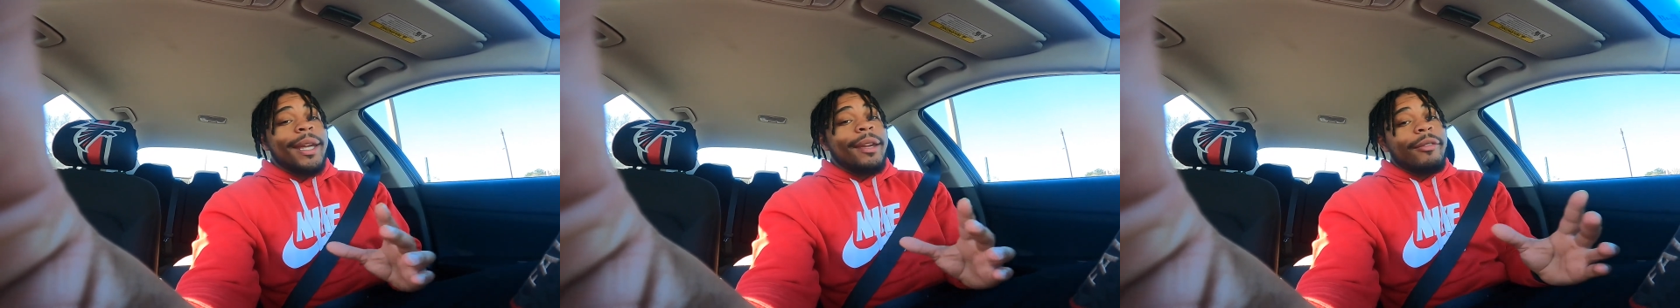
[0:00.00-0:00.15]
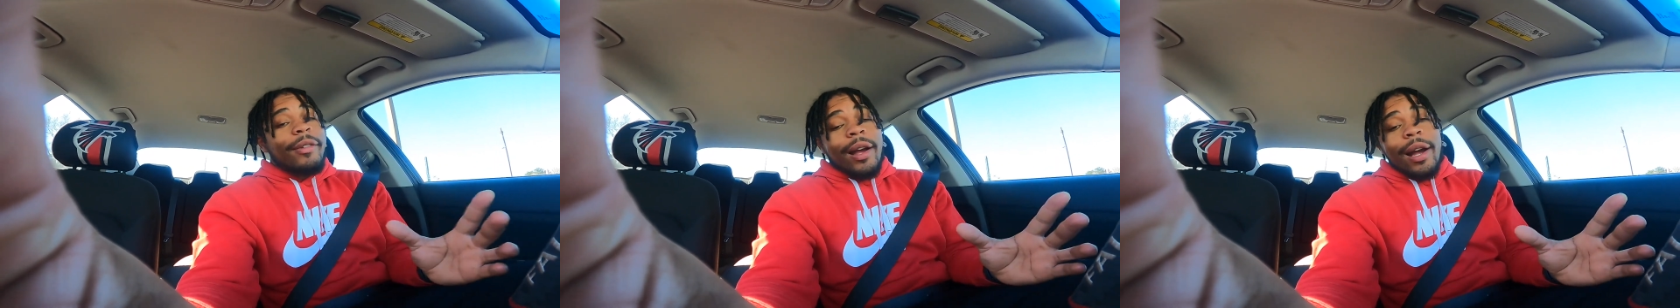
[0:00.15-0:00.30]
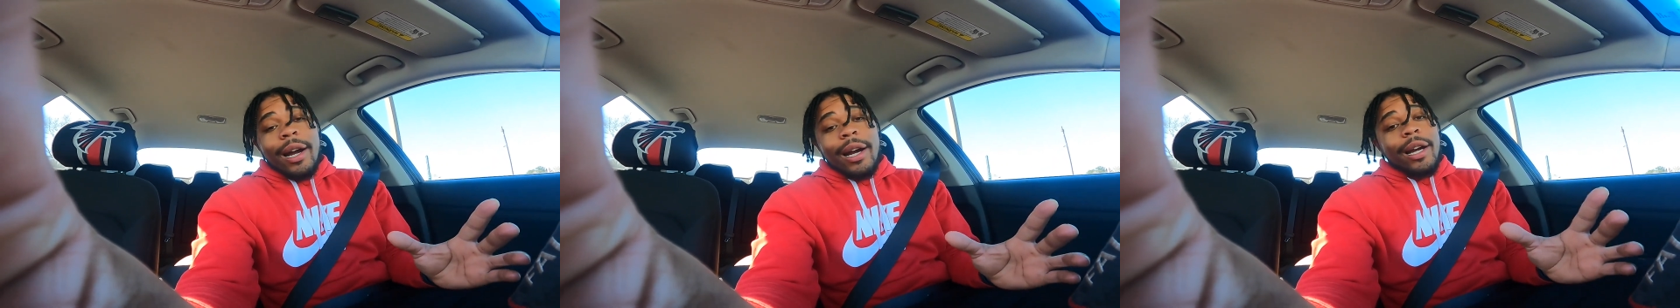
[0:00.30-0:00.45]

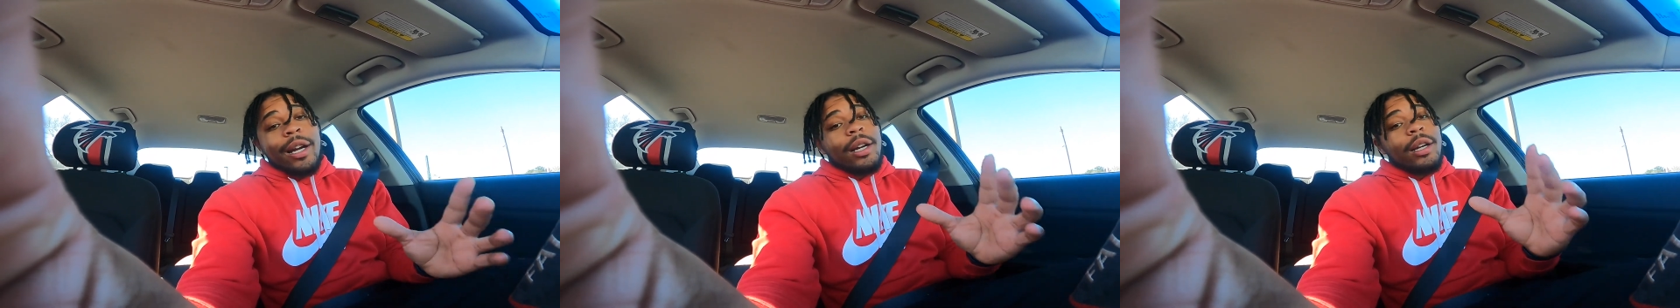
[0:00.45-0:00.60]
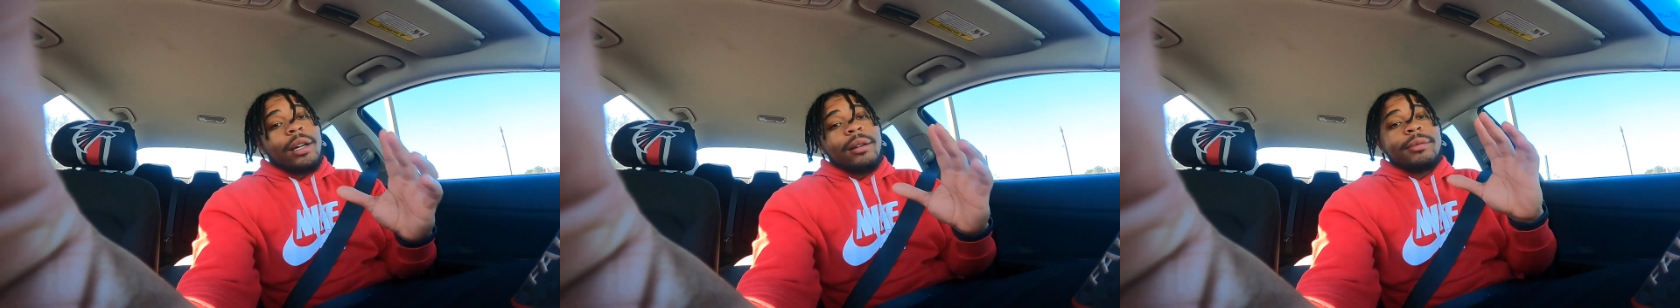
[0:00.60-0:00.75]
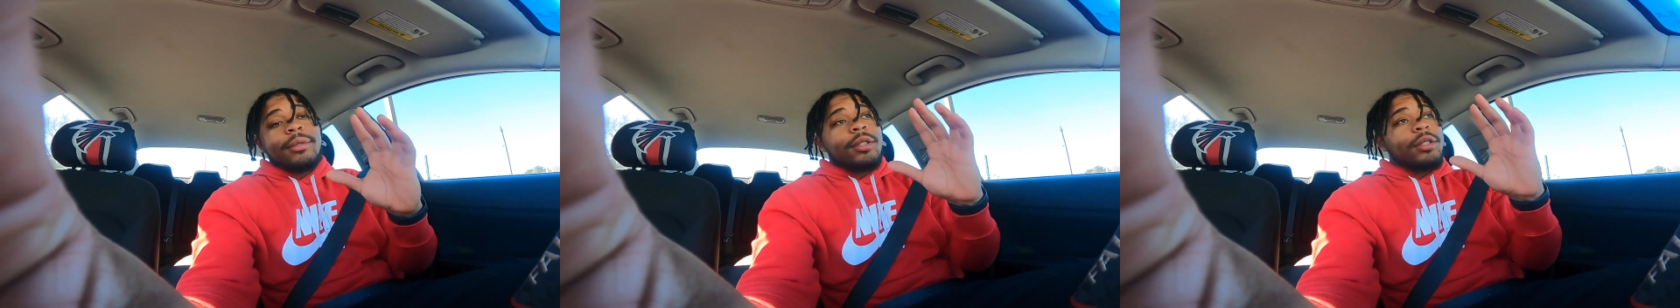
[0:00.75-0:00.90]
even
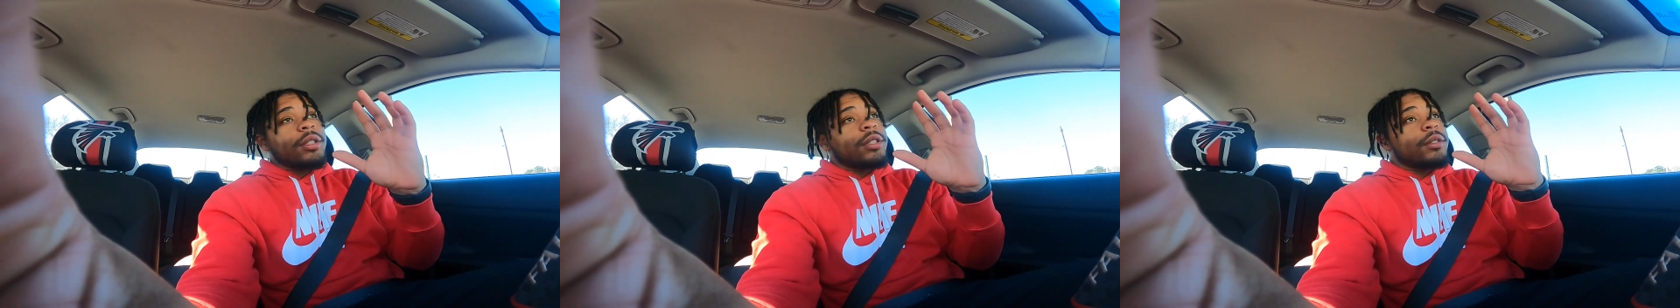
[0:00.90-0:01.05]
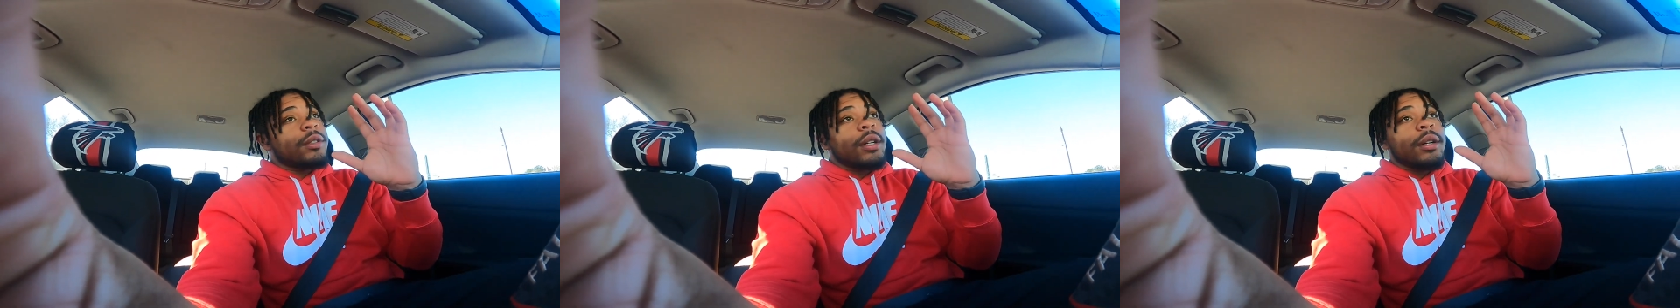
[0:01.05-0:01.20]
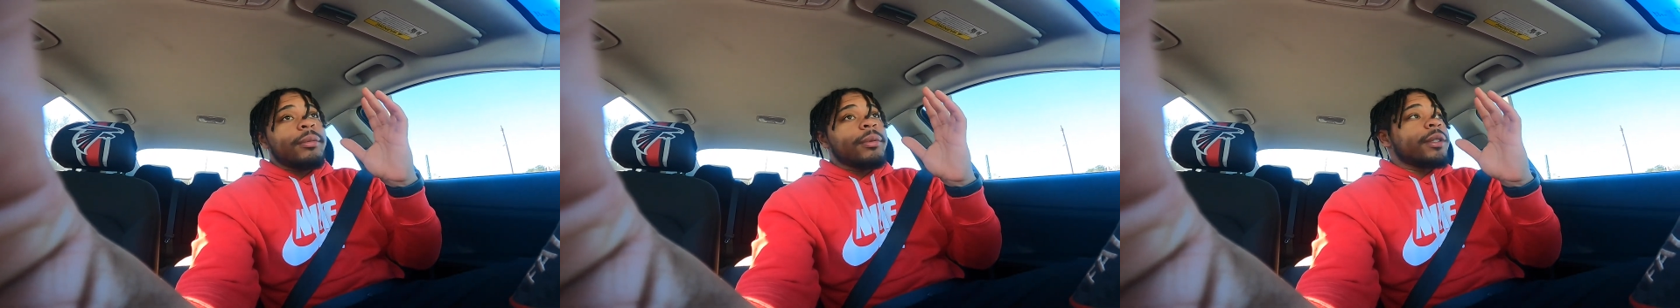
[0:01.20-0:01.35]
higher,
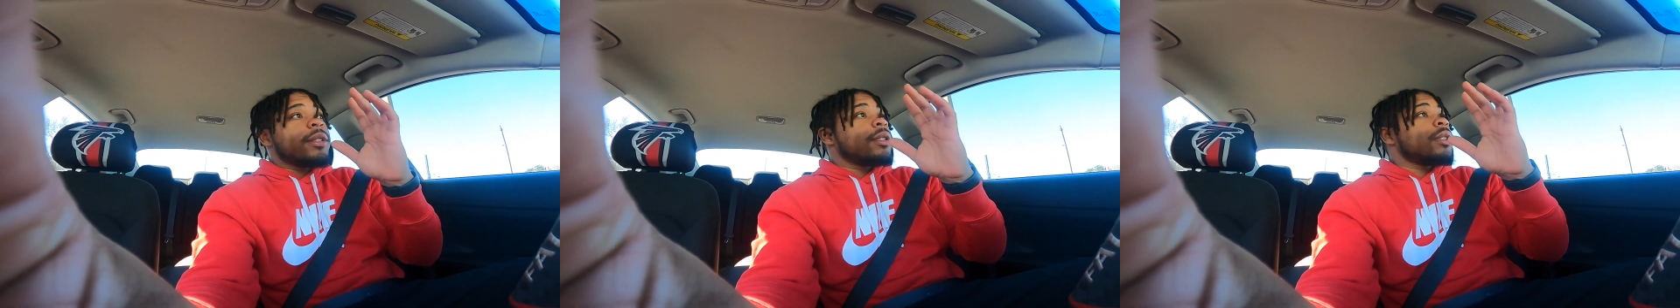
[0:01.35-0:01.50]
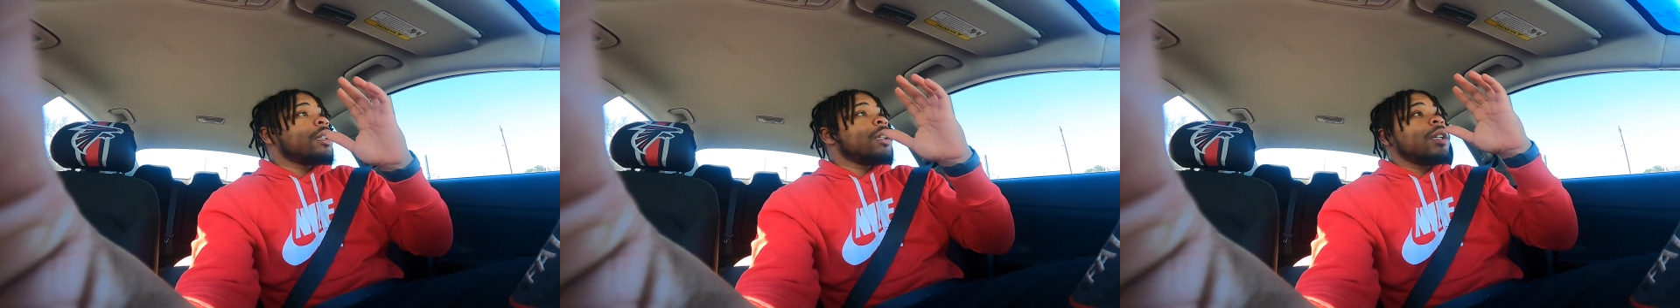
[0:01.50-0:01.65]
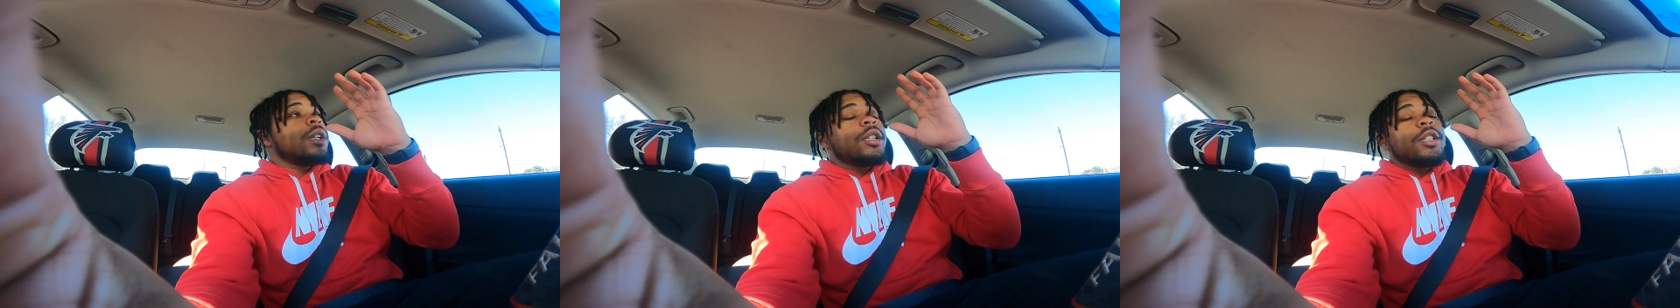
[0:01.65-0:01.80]
upwards